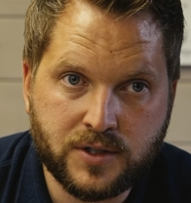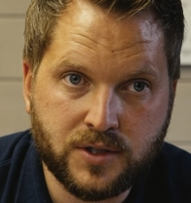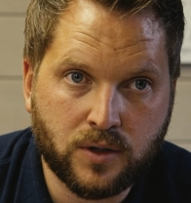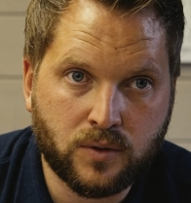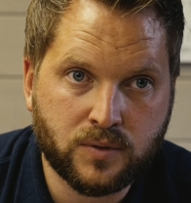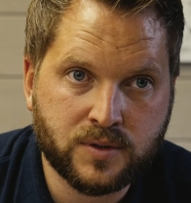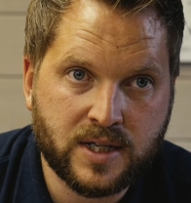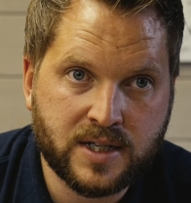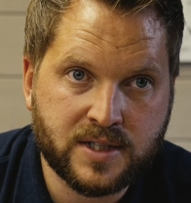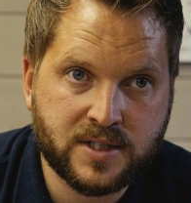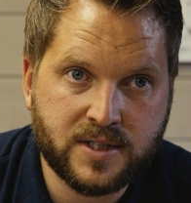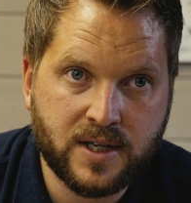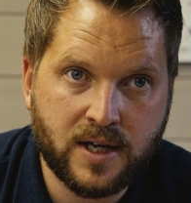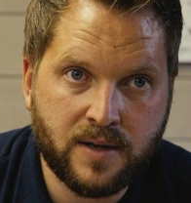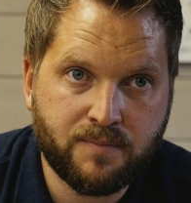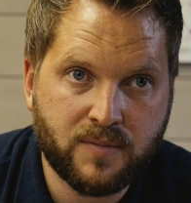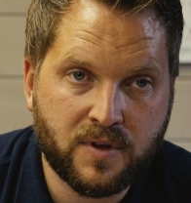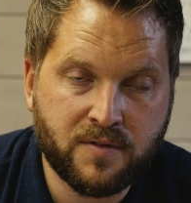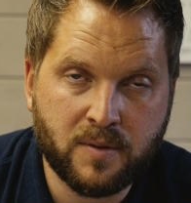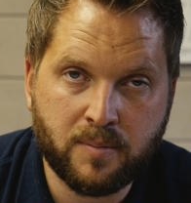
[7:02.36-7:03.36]
a salt
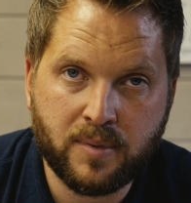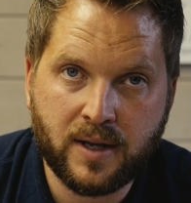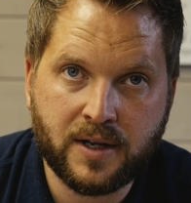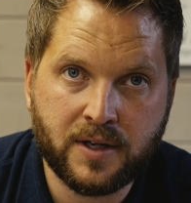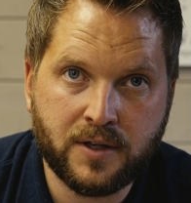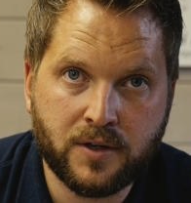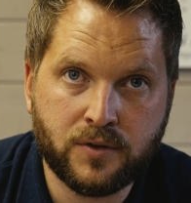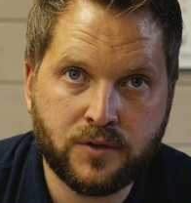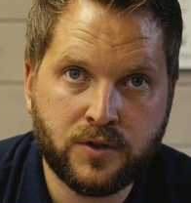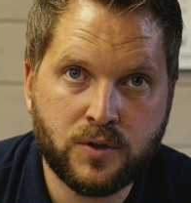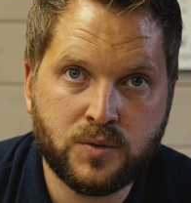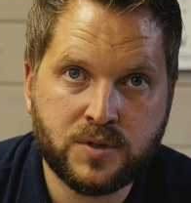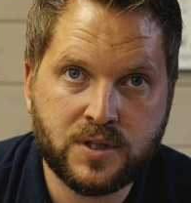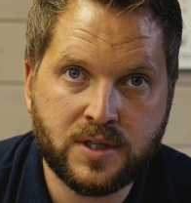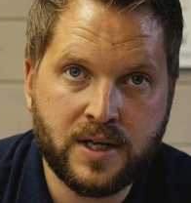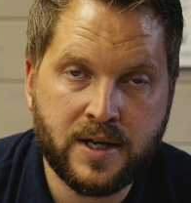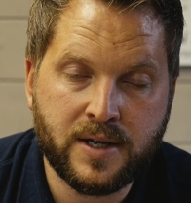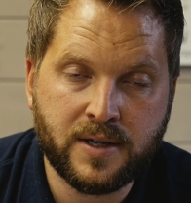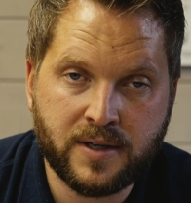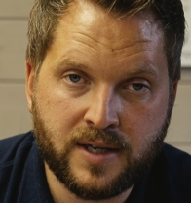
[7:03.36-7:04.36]
tester if you're planning on
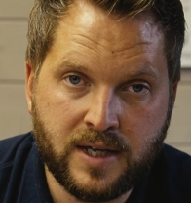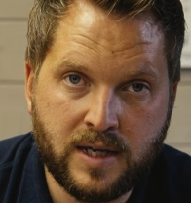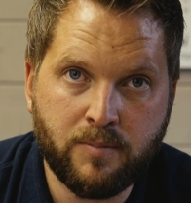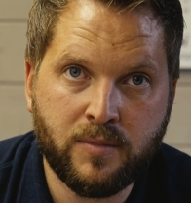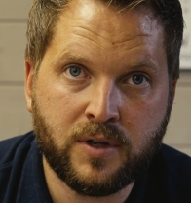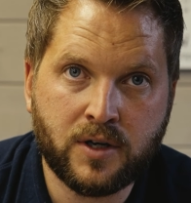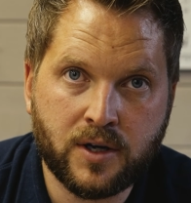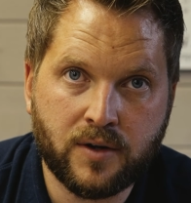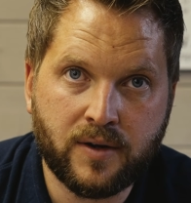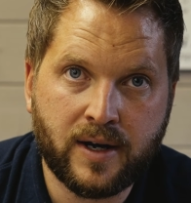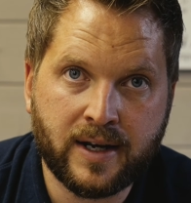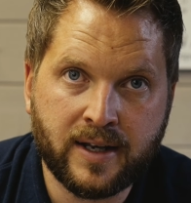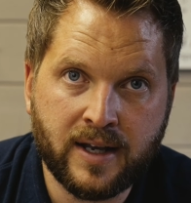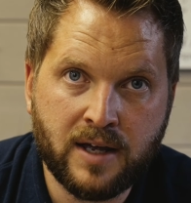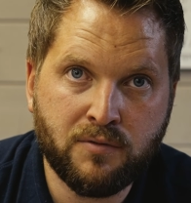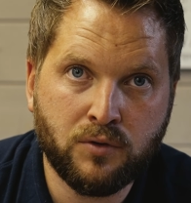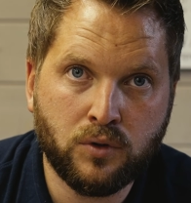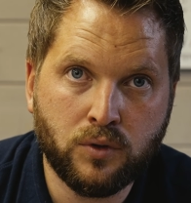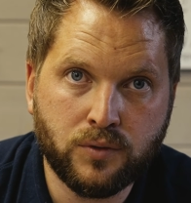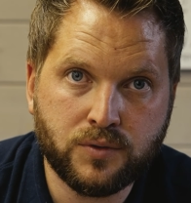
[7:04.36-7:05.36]
using it, keep the correct
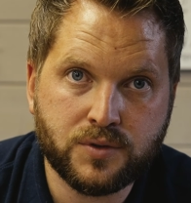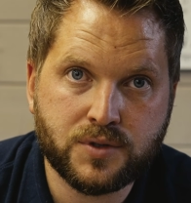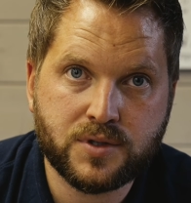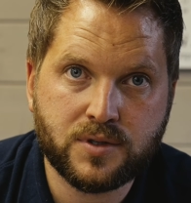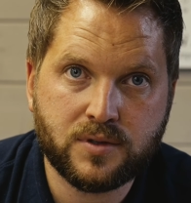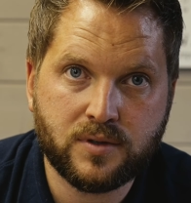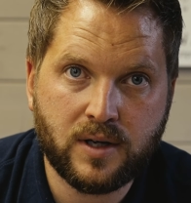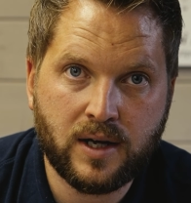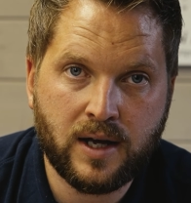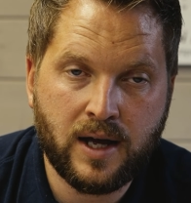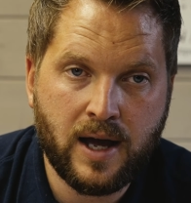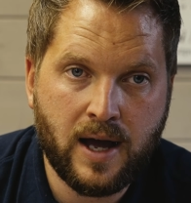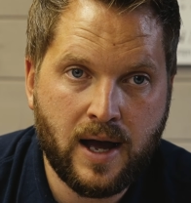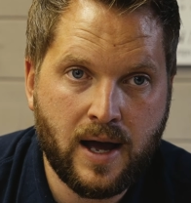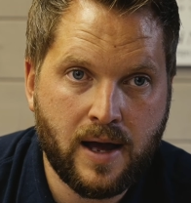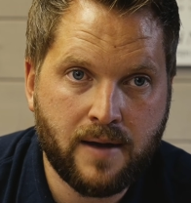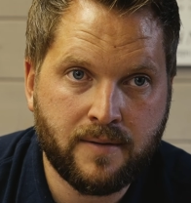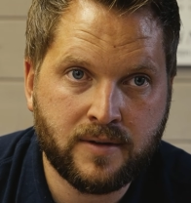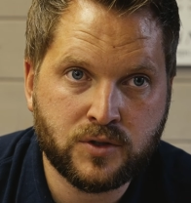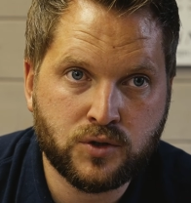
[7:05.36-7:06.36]
levels.
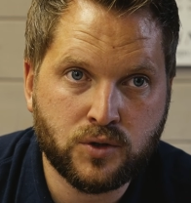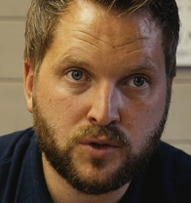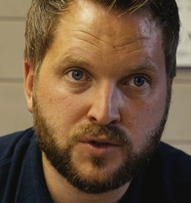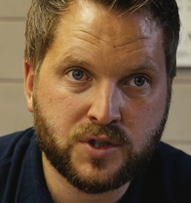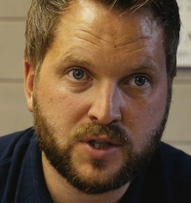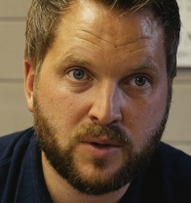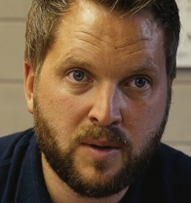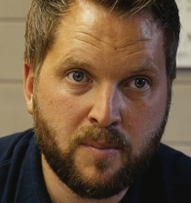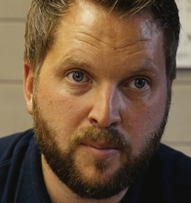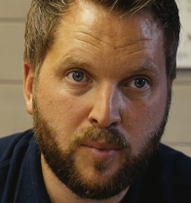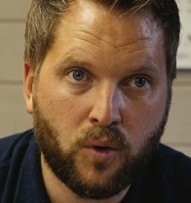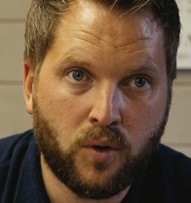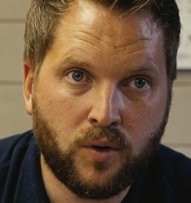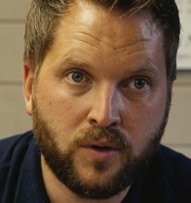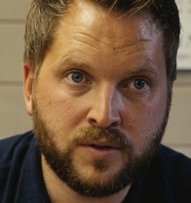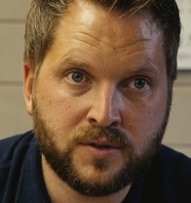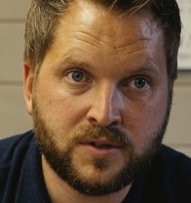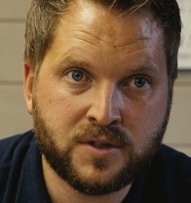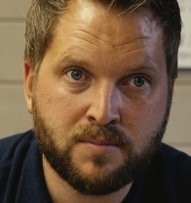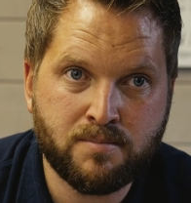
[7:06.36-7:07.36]
It's also
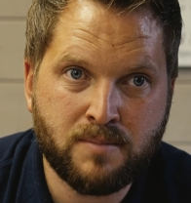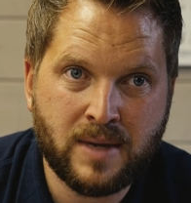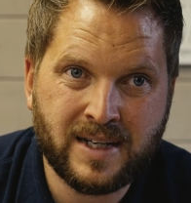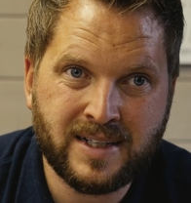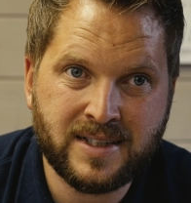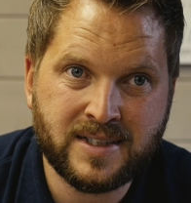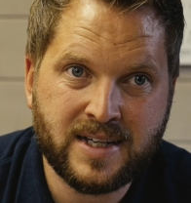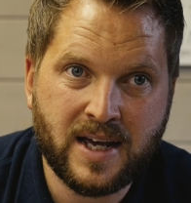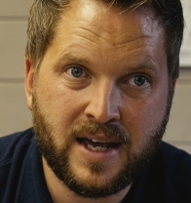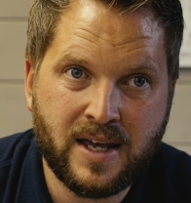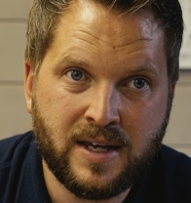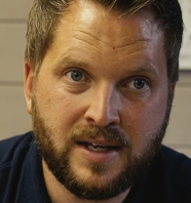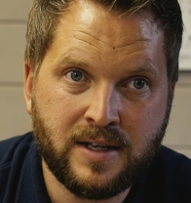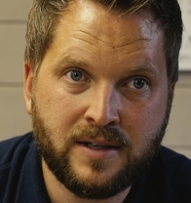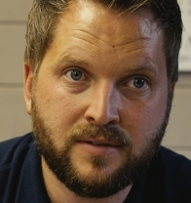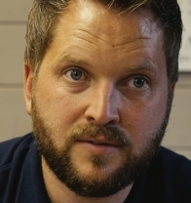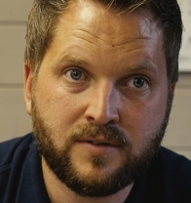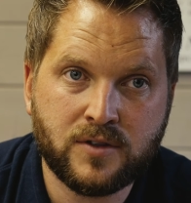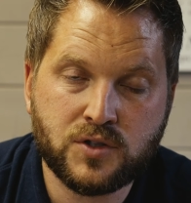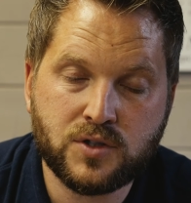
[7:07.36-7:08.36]
important to
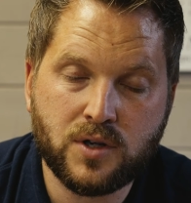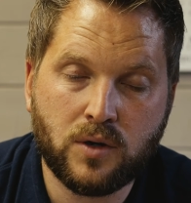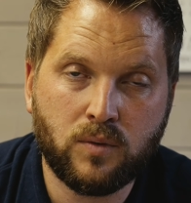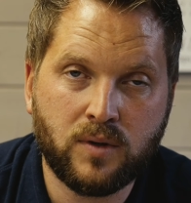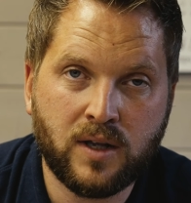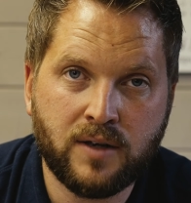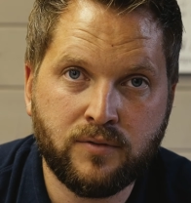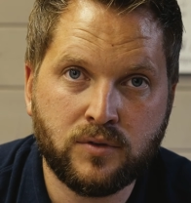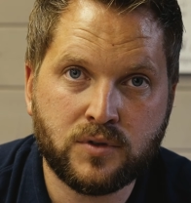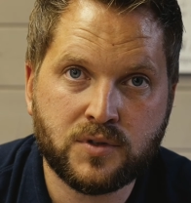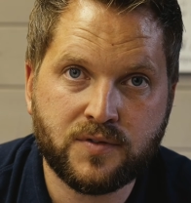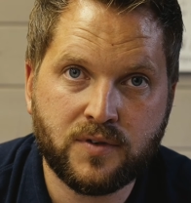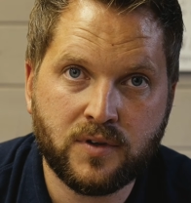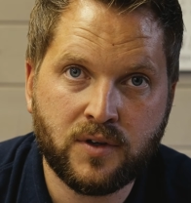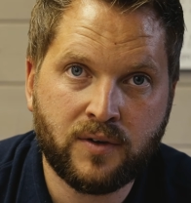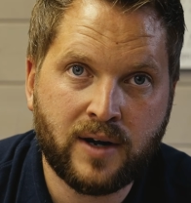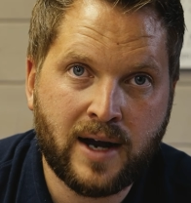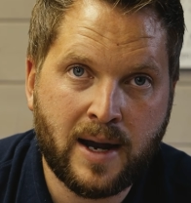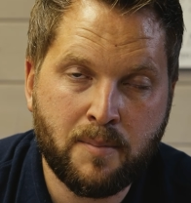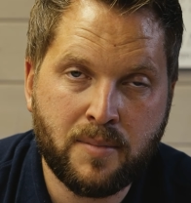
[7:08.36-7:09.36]
maintain the salt levels for
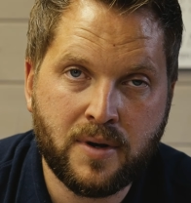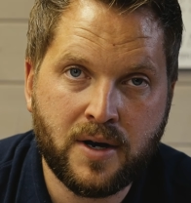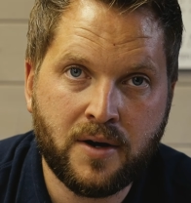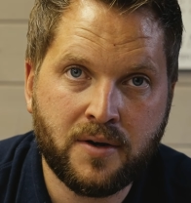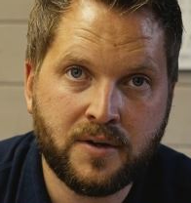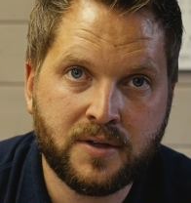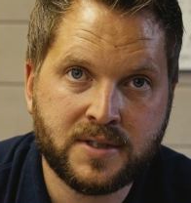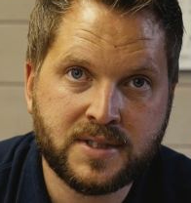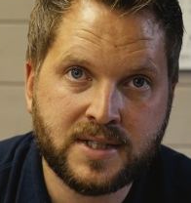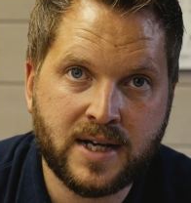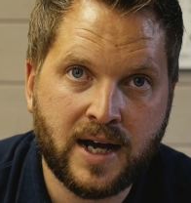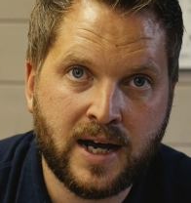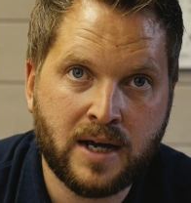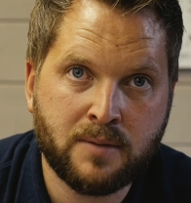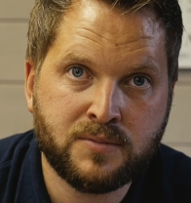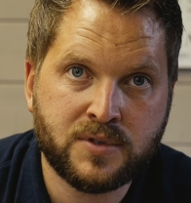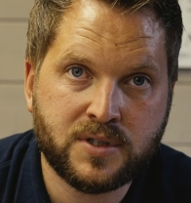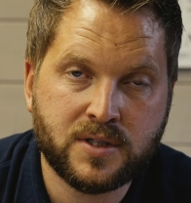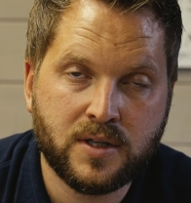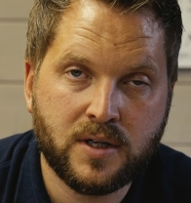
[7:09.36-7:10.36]
the right period of
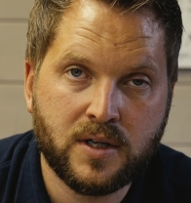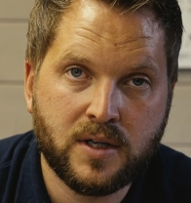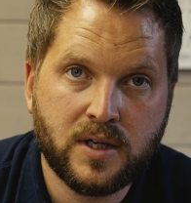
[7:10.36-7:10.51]
times.